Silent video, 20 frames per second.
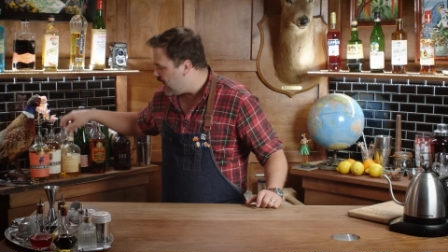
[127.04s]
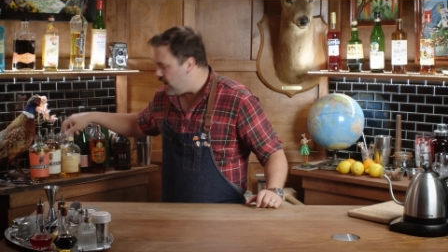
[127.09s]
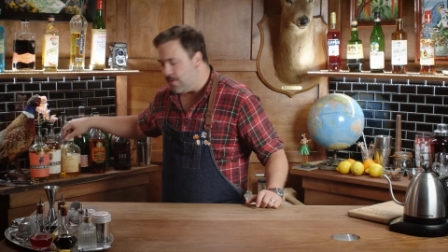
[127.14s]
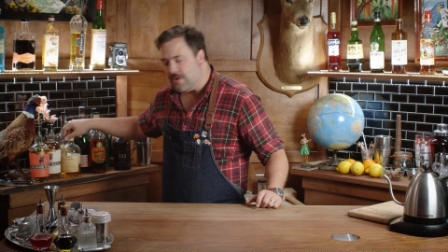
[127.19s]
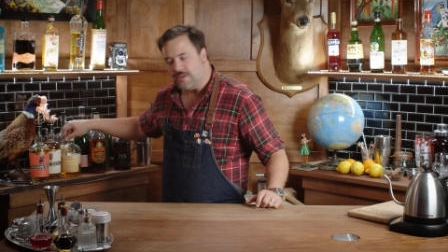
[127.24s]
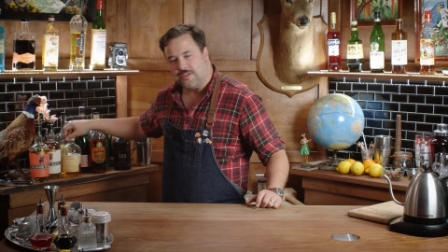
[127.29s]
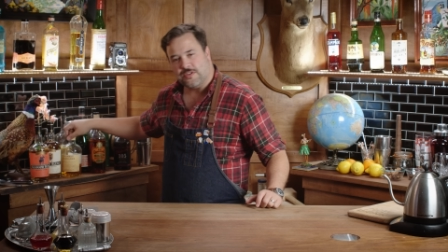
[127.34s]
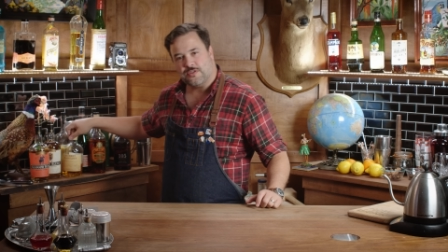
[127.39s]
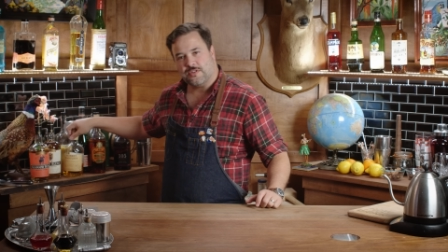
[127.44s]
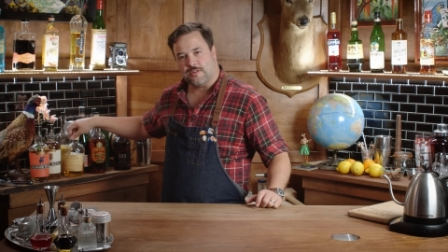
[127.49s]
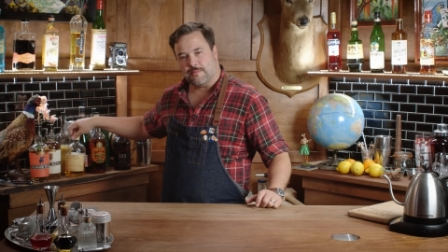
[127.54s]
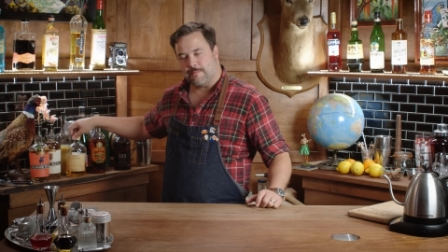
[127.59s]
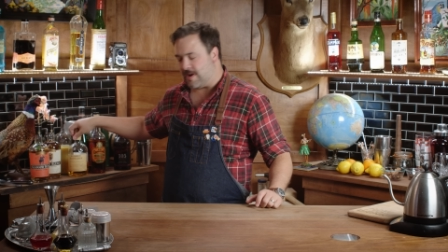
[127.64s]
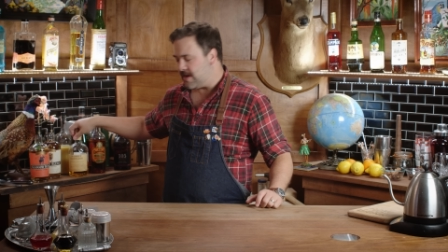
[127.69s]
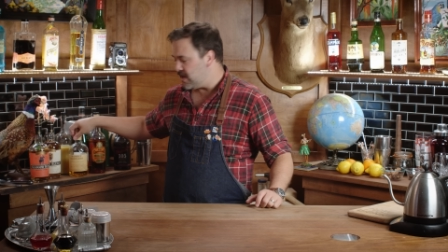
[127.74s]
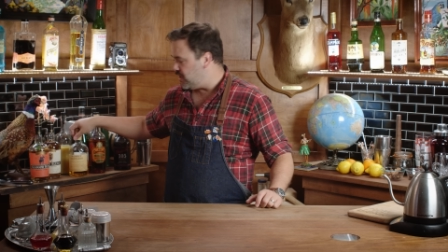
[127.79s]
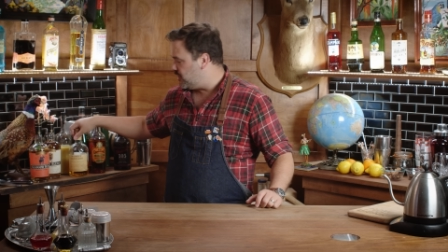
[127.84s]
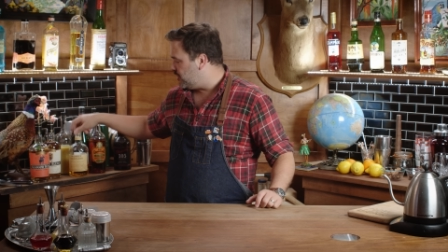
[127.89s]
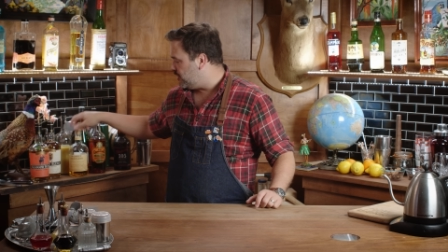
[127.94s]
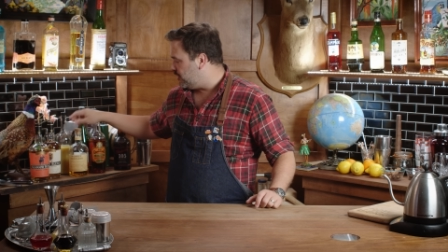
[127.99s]
I always use the
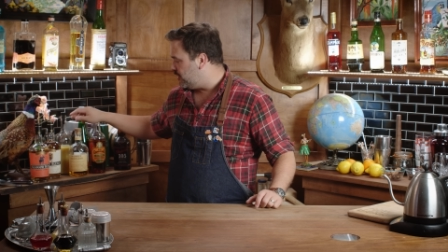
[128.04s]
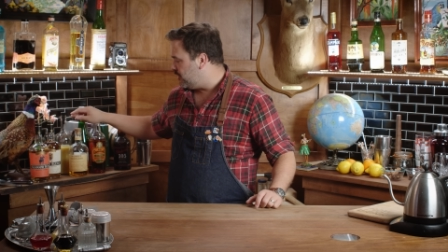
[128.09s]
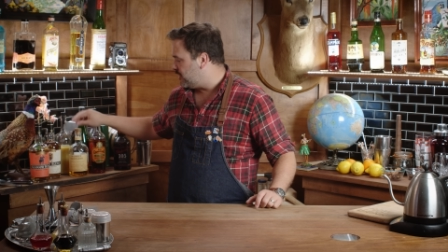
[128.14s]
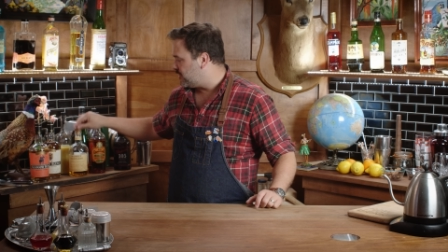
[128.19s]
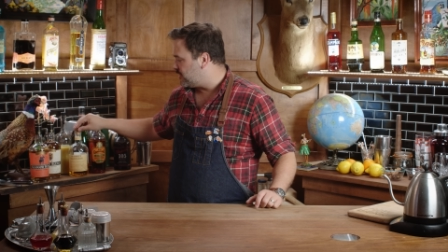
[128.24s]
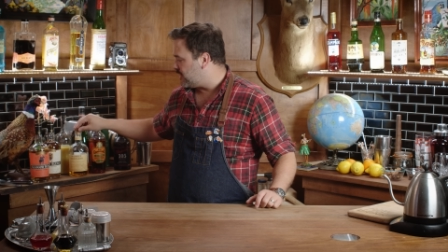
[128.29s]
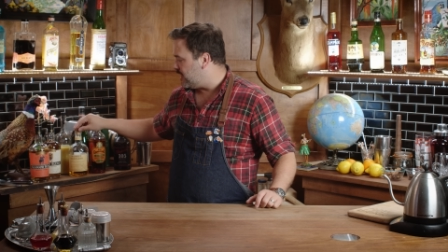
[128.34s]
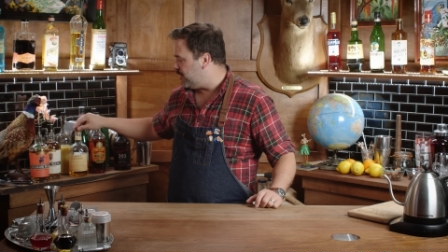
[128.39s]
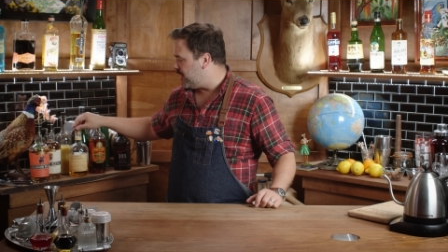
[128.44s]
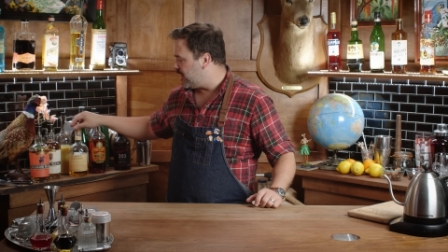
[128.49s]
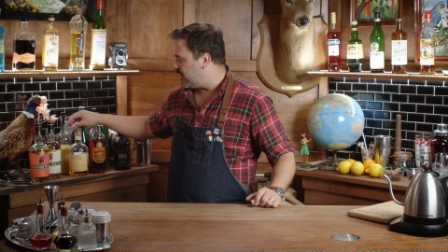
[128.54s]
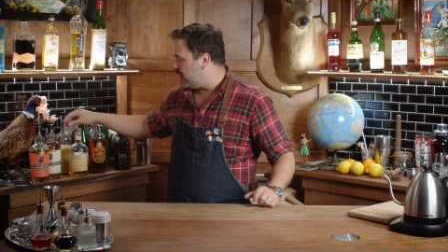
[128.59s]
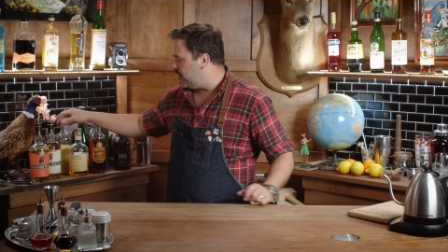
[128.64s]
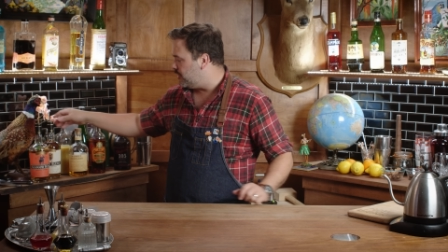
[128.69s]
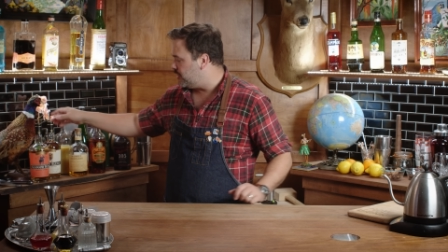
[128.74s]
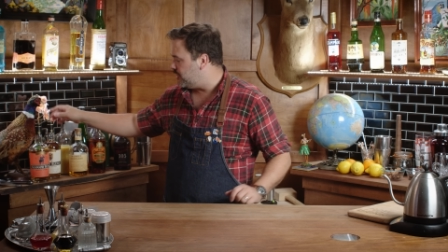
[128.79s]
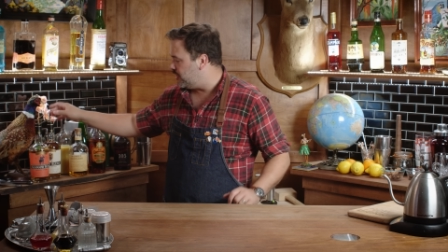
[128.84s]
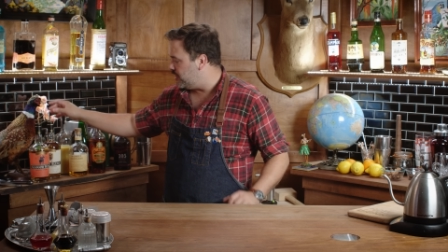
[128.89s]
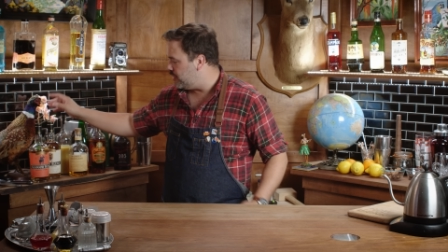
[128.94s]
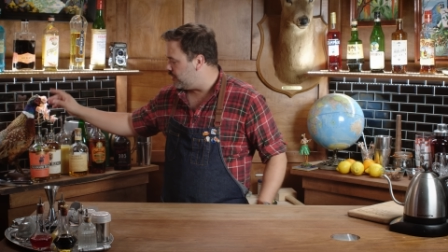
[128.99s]
monkey shoulder. It's kind of my
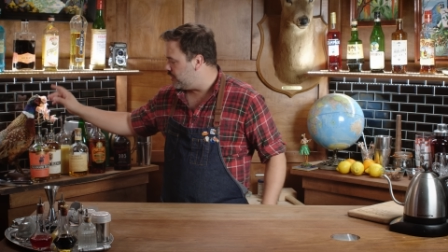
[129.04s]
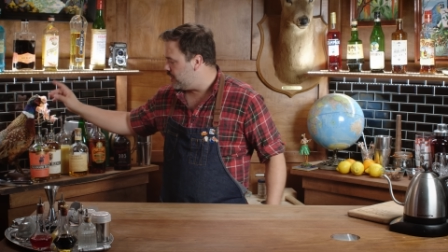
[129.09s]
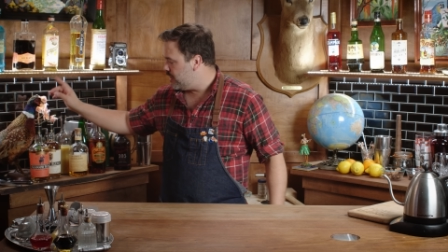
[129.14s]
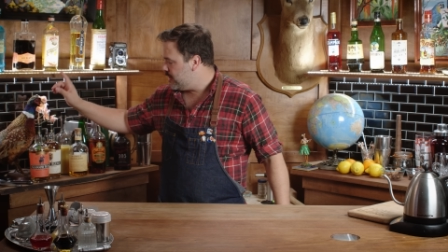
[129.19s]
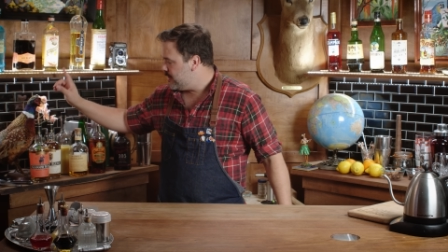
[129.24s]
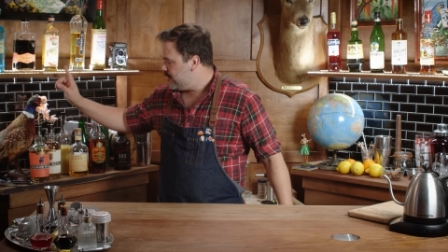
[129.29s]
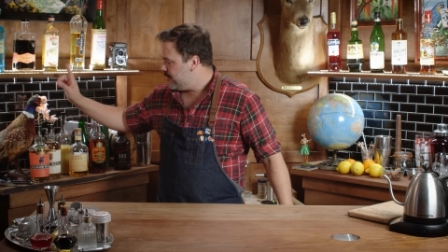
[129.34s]
go-to.